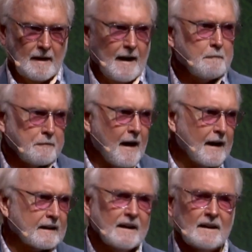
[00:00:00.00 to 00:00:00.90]
In
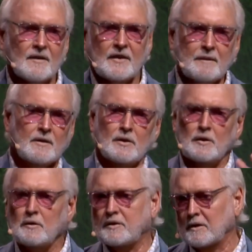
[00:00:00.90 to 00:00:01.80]
fact, it's even
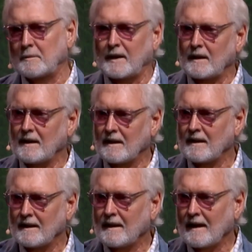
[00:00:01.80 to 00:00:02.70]
new to me.
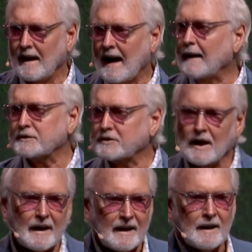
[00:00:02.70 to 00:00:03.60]
I've
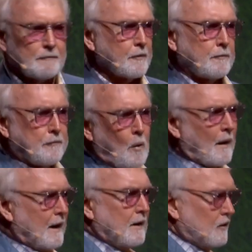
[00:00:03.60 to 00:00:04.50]
studied it for
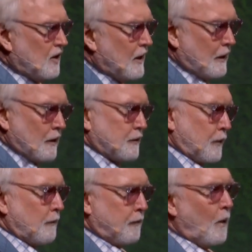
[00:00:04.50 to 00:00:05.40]
40 years,
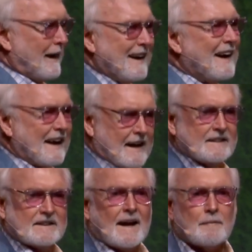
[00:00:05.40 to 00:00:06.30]
for four decades,
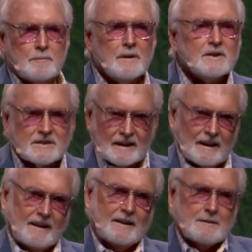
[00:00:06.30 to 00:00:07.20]
and I've missed
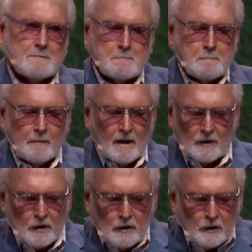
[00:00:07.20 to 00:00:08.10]
it.
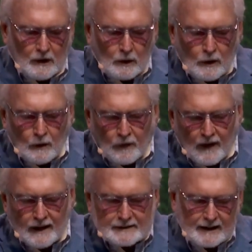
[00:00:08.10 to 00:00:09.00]
You, you can learn
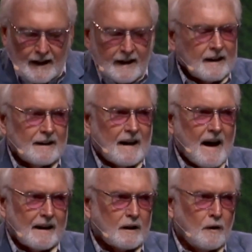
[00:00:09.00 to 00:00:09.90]
things like uh, how
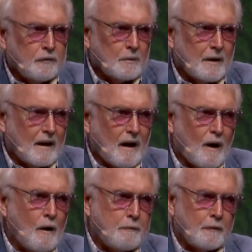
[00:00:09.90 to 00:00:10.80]
to go from an
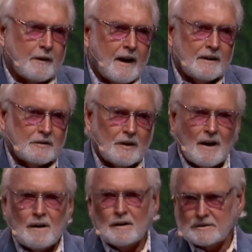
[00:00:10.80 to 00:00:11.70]
awful day to an
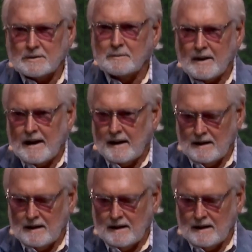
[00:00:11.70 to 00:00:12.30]
awesome day.